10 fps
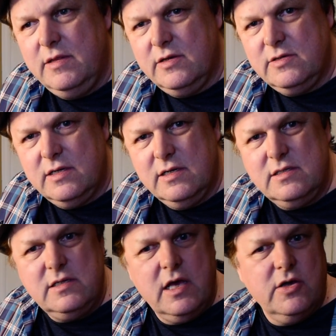There's a
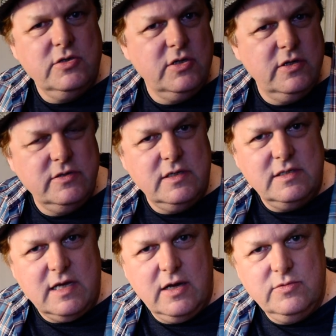nostalgia, there's a
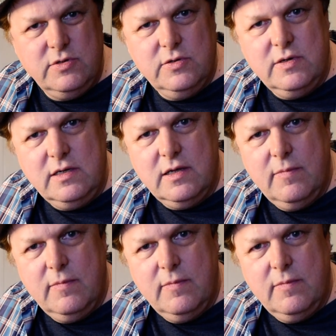sound to it.